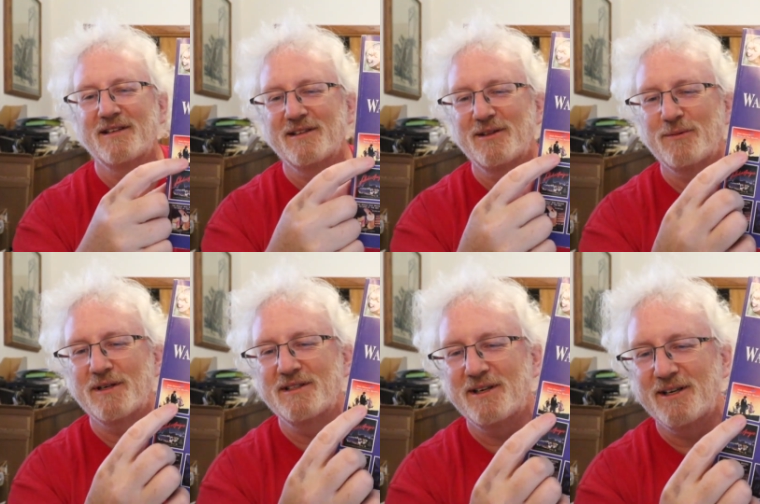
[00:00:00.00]
the
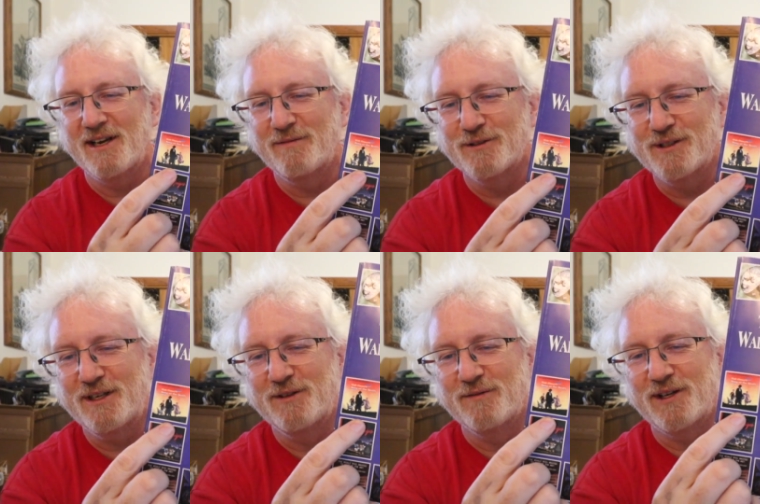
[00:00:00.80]
one that'll never
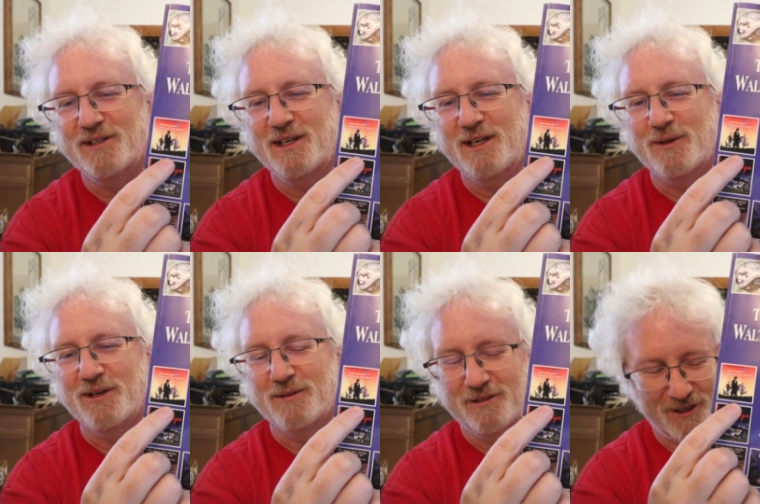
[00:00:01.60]
leave the vault
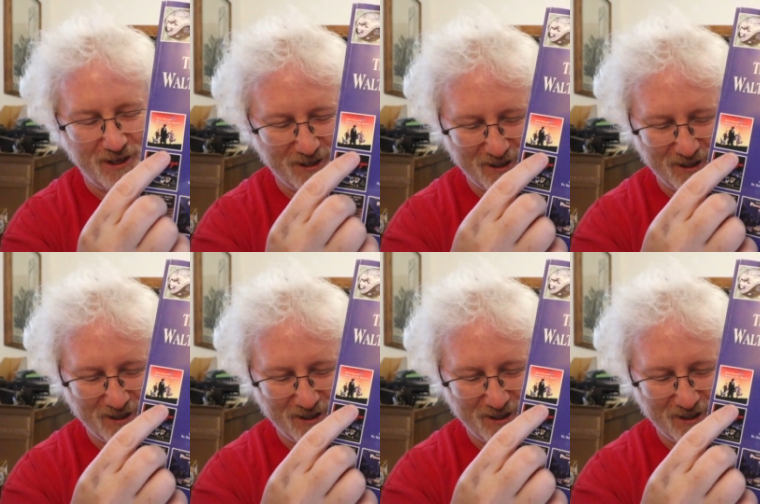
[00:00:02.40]
anymore, Song of the